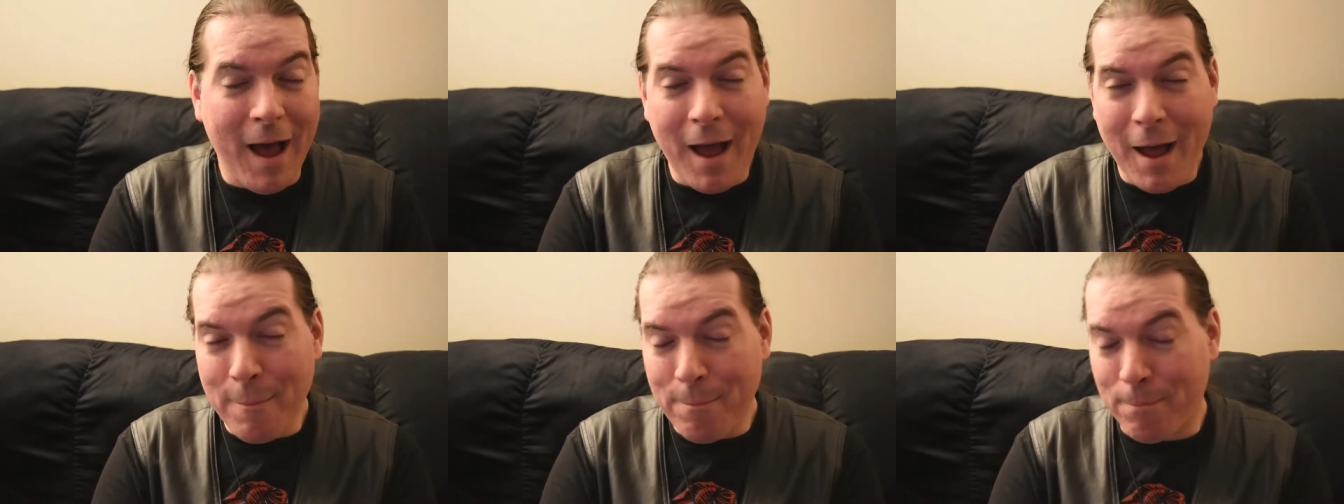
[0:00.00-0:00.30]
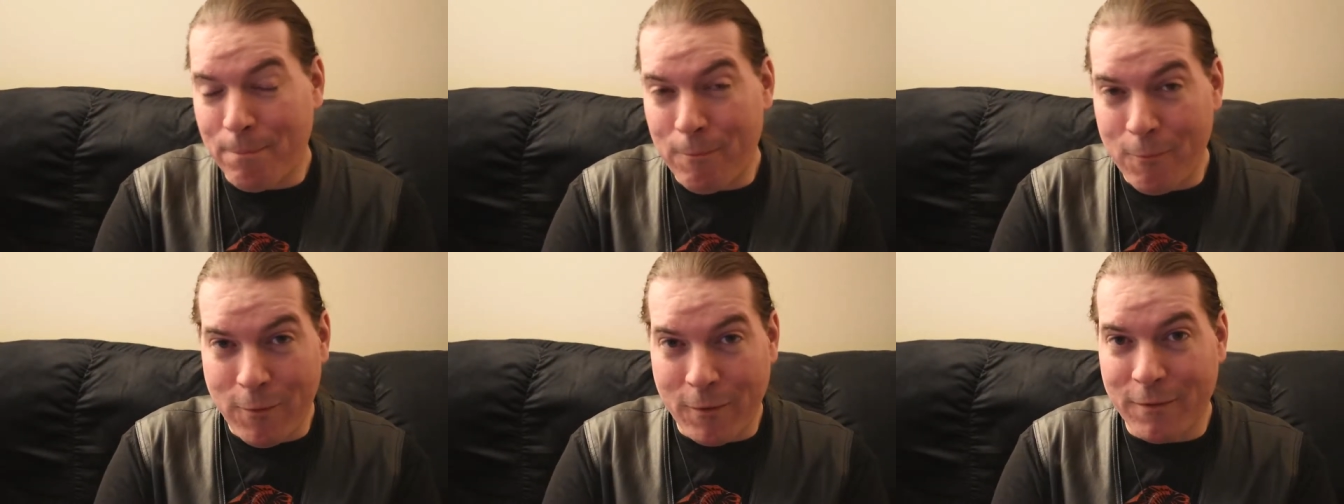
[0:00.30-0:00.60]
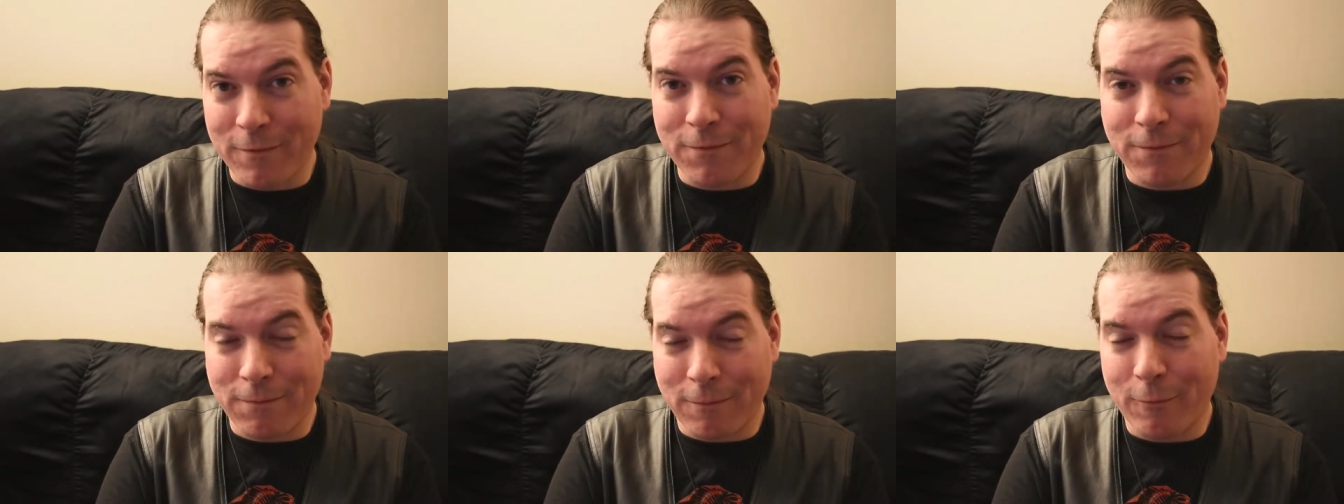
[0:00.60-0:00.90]
I would
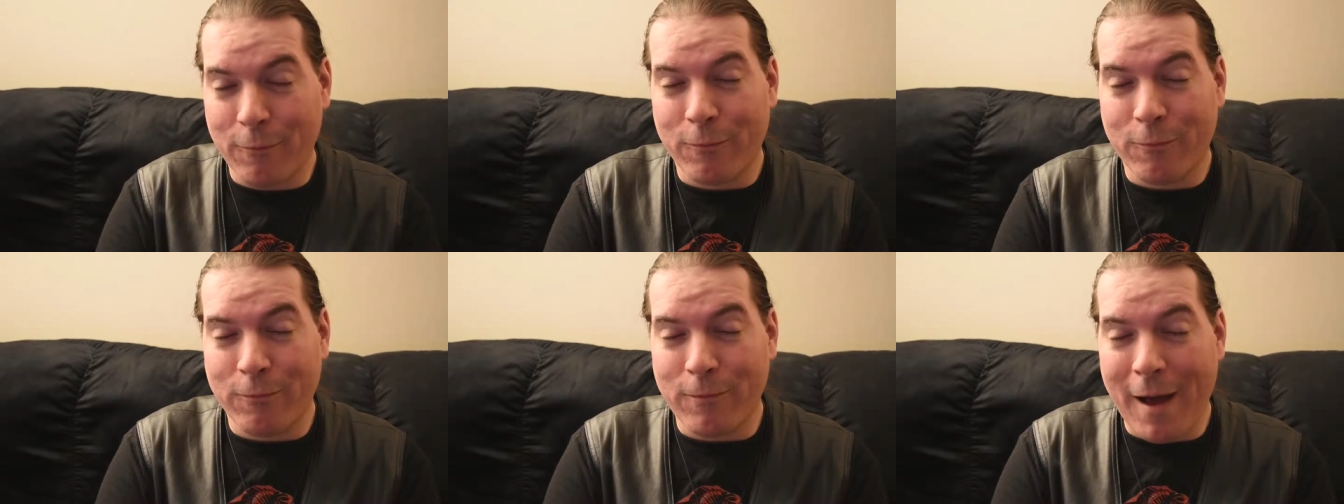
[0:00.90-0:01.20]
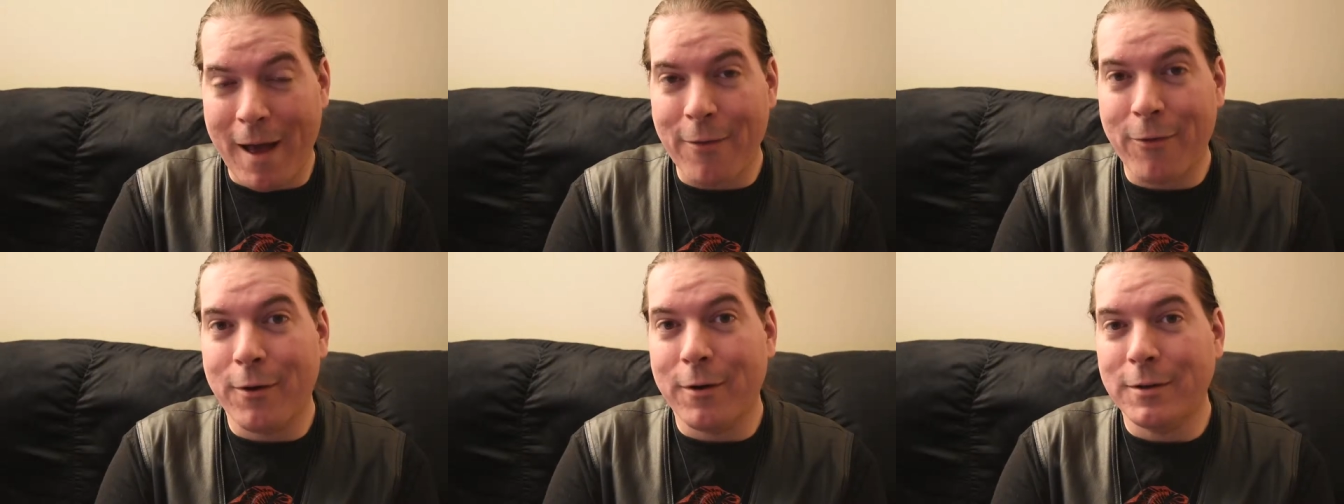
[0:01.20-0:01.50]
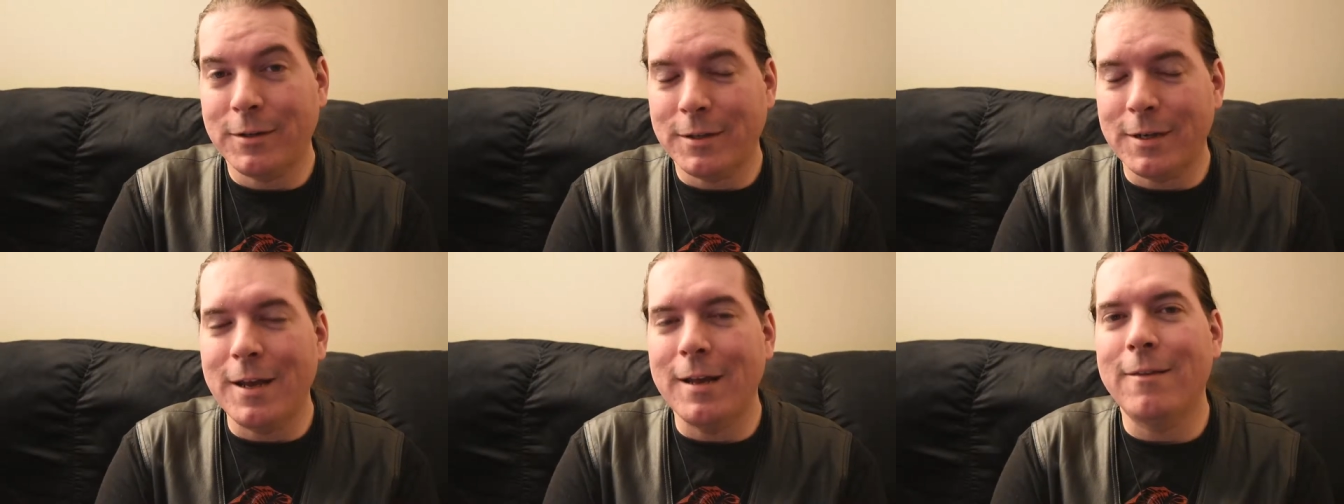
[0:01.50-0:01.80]
have
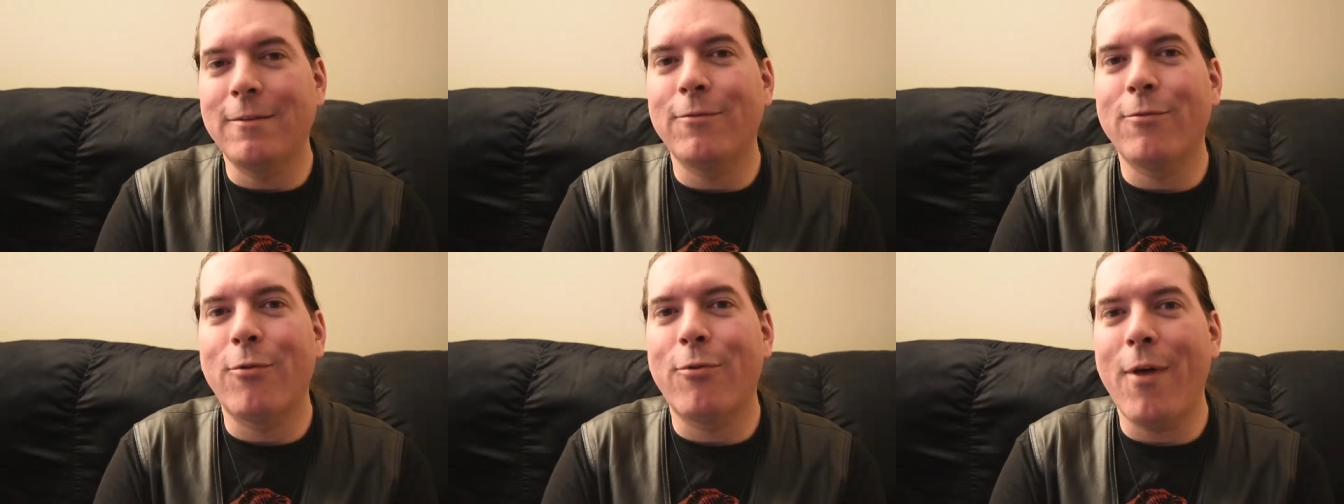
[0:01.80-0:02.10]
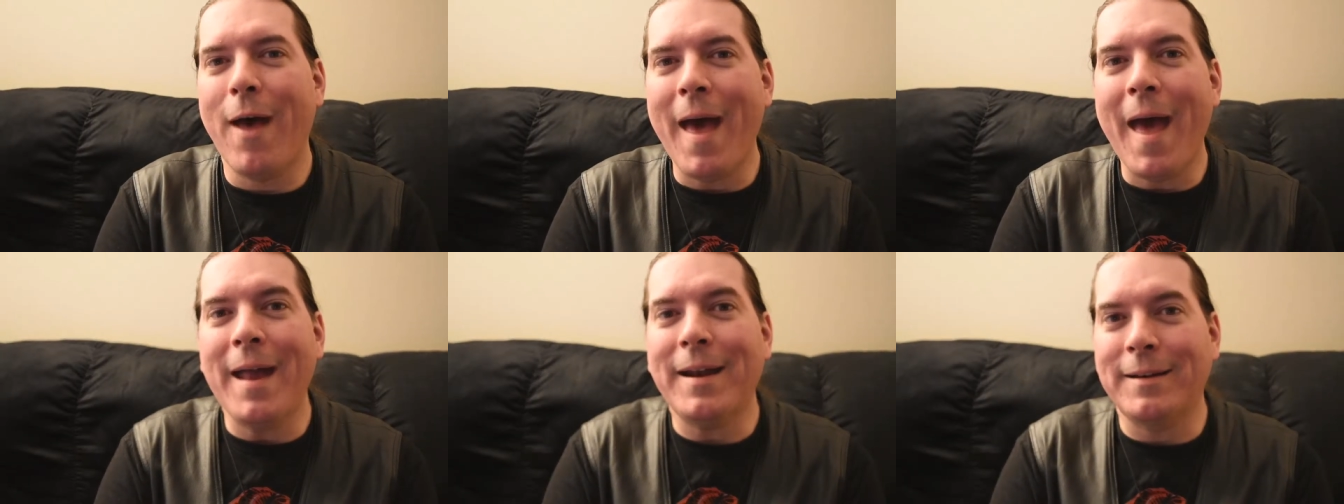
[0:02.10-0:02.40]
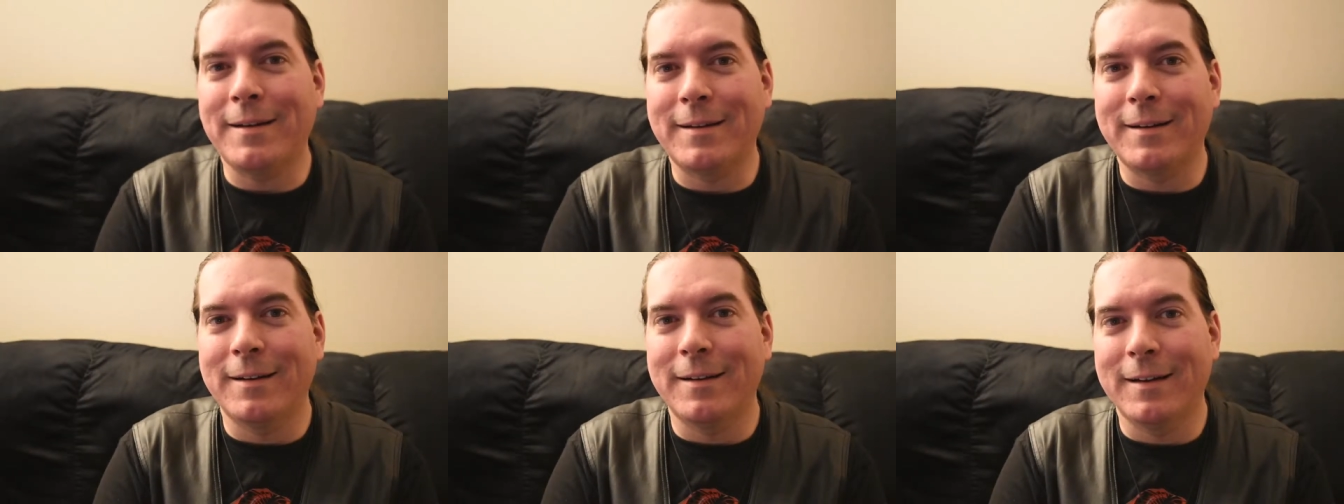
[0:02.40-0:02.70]
rather seen
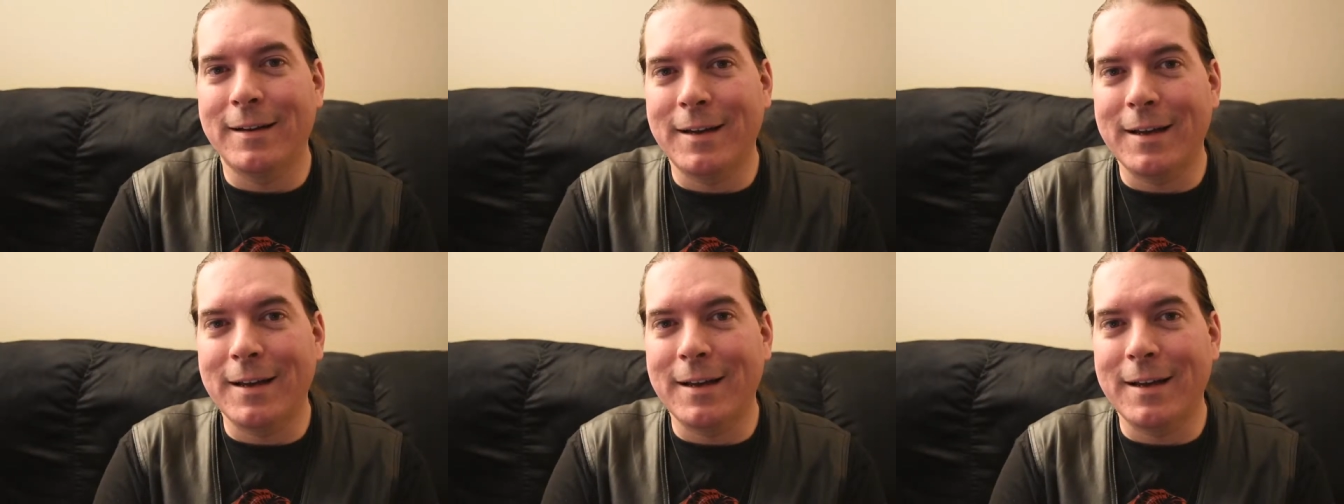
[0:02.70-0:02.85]
that